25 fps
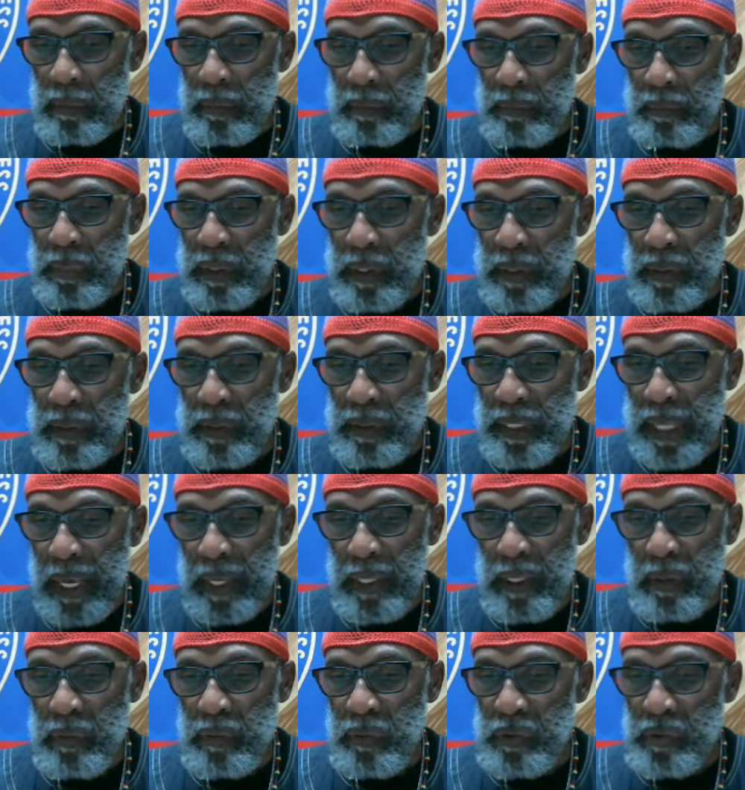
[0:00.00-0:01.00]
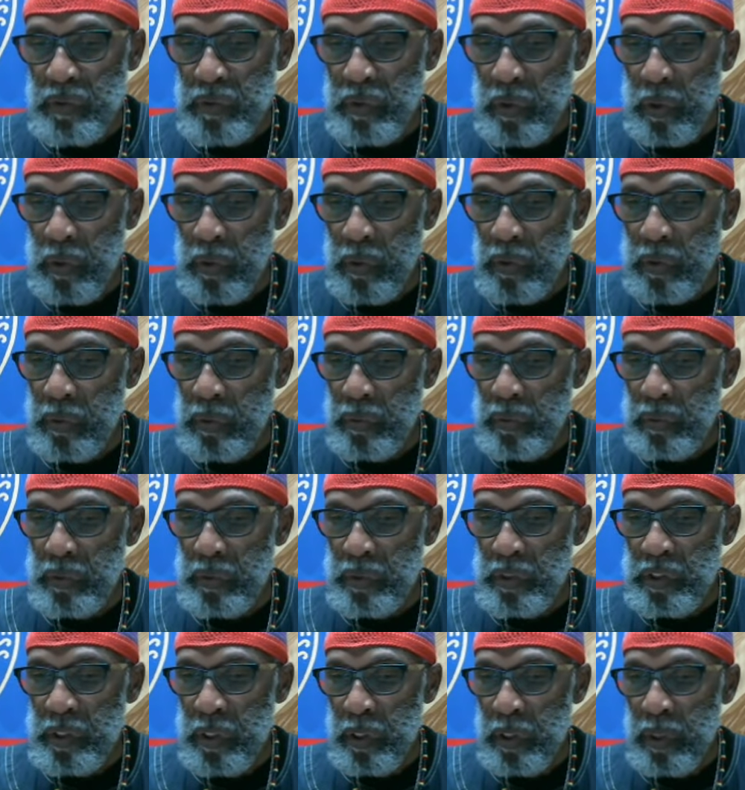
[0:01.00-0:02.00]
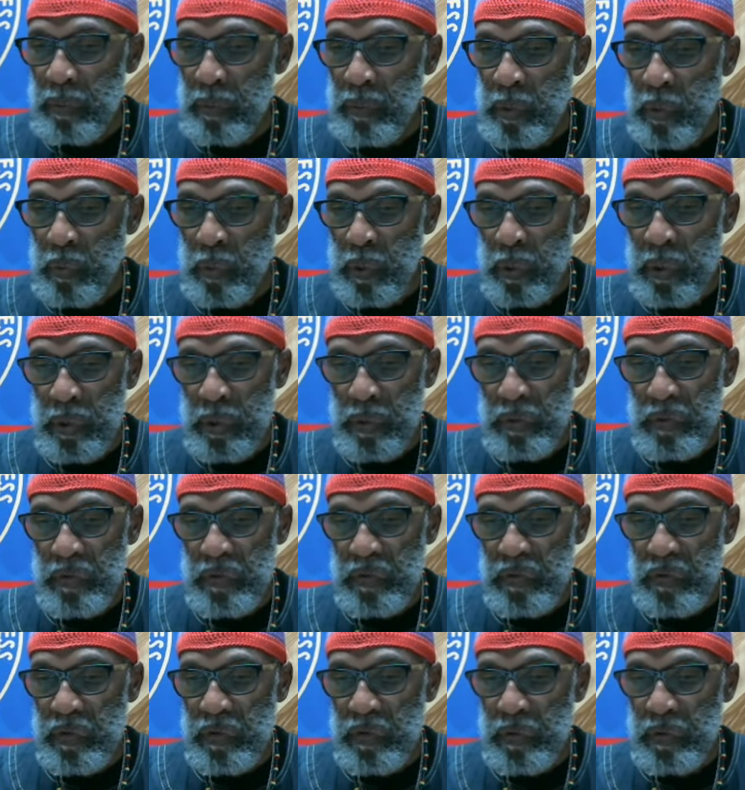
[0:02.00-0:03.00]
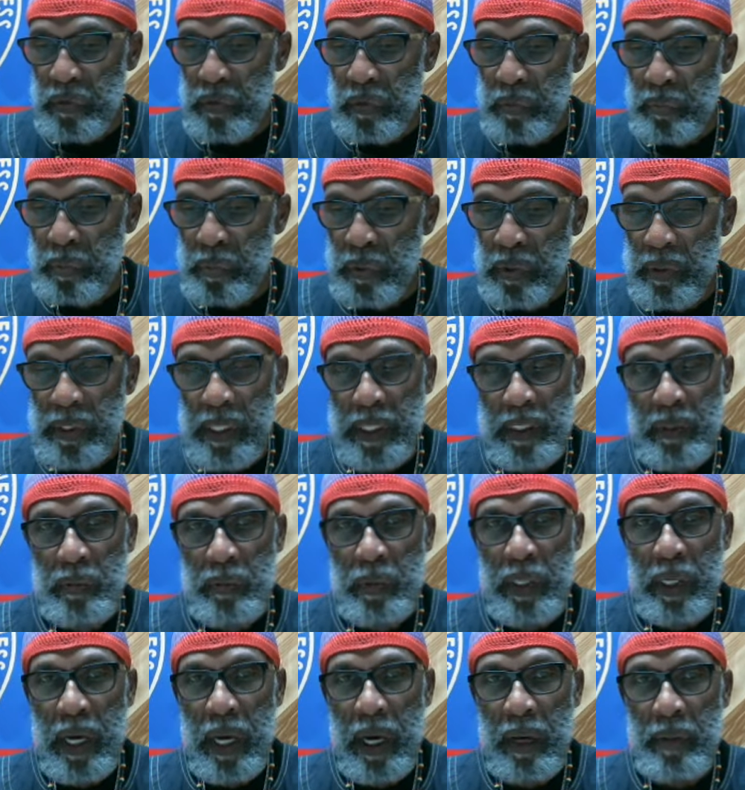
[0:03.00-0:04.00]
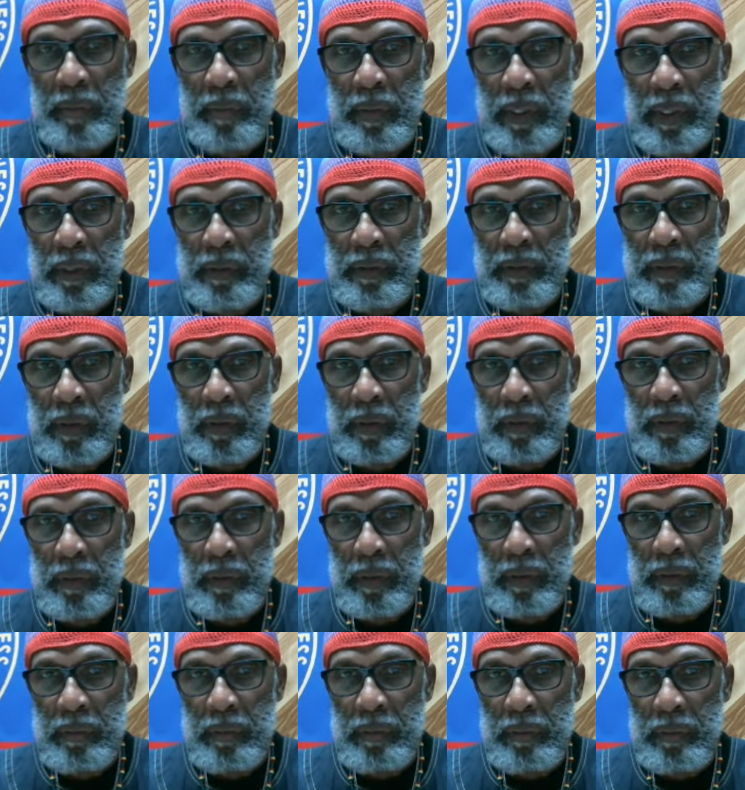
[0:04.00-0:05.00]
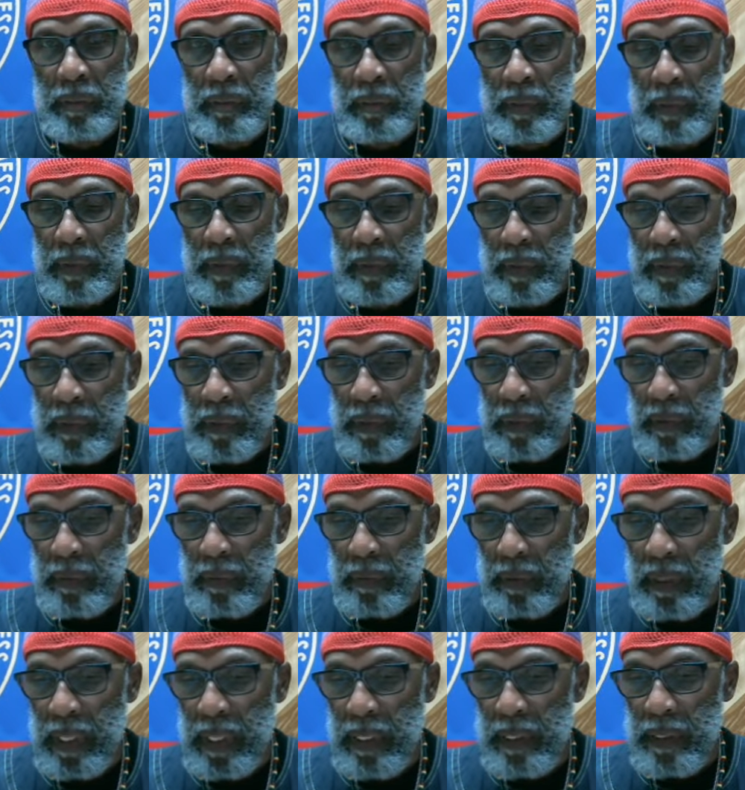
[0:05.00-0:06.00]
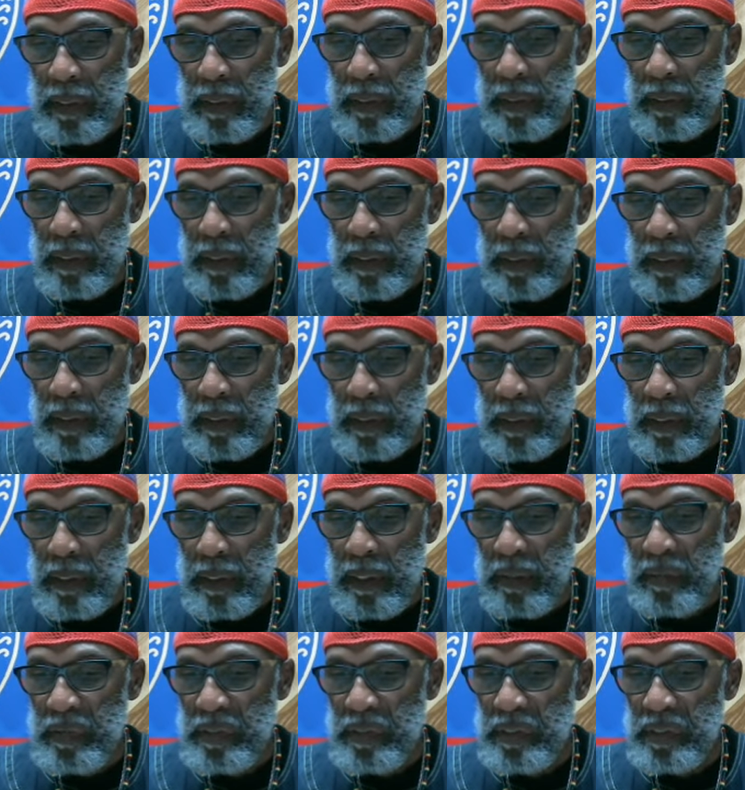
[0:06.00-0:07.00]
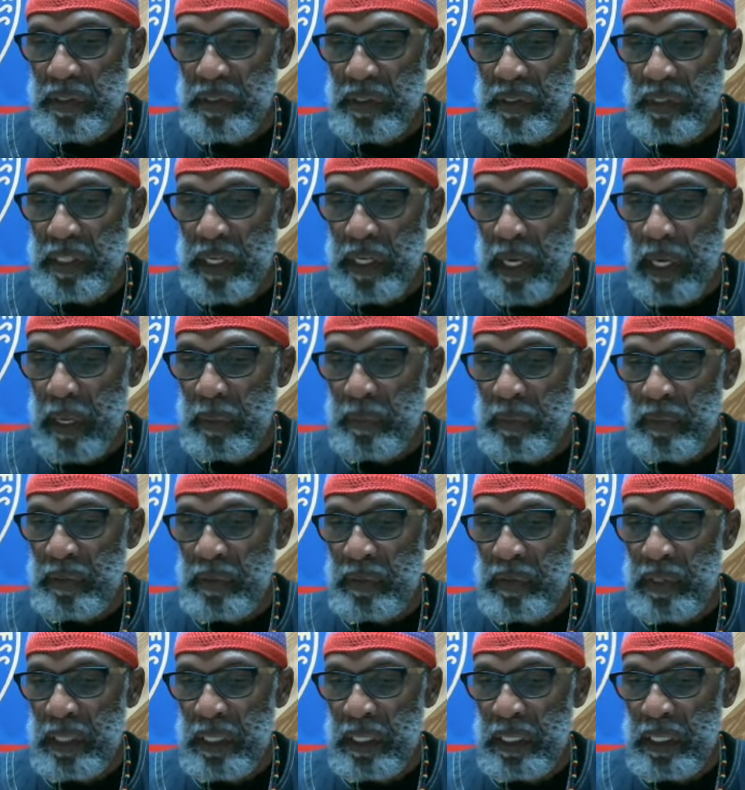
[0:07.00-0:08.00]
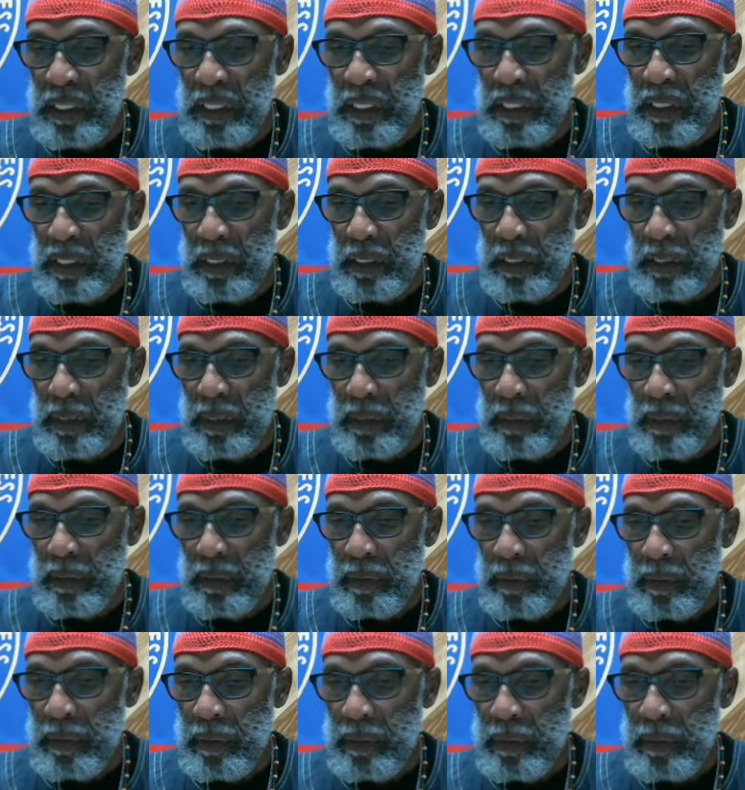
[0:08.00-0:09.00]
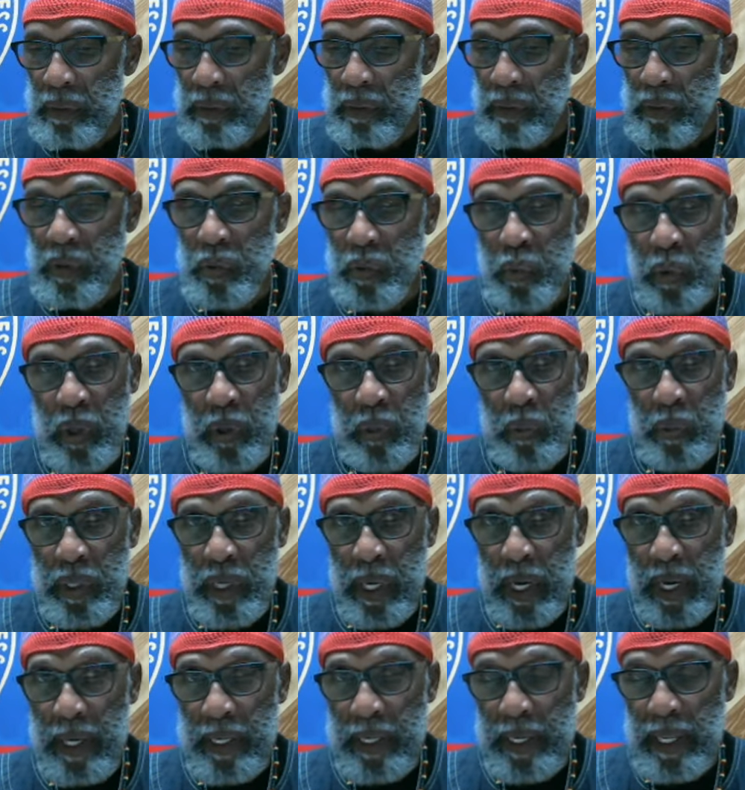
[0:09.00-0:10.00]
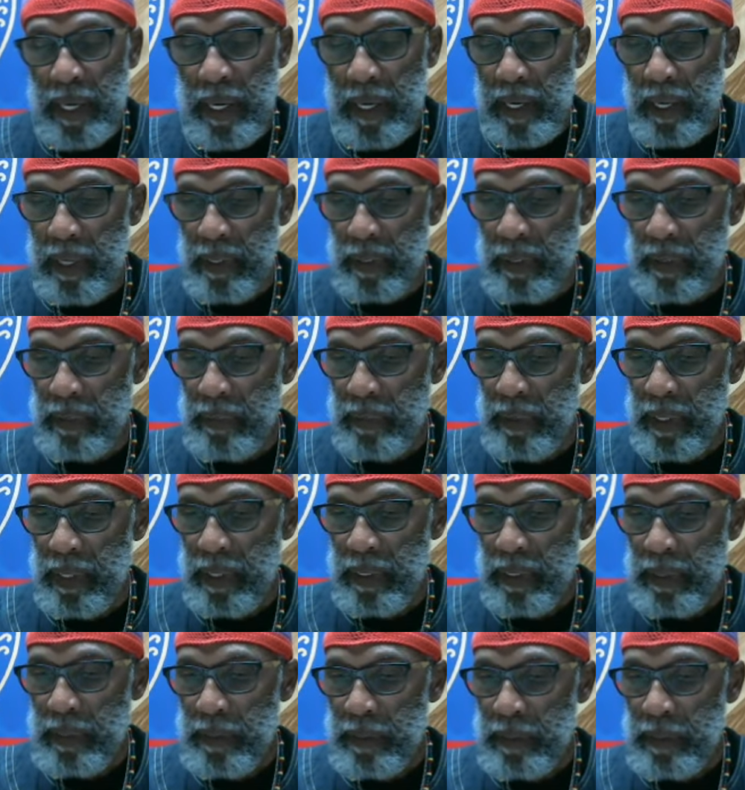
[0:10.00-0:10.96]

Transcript: But Daniel was told, shut up the words and seal the book. That's what Gabriel told, right? Even to the time of the end is where we are now, right?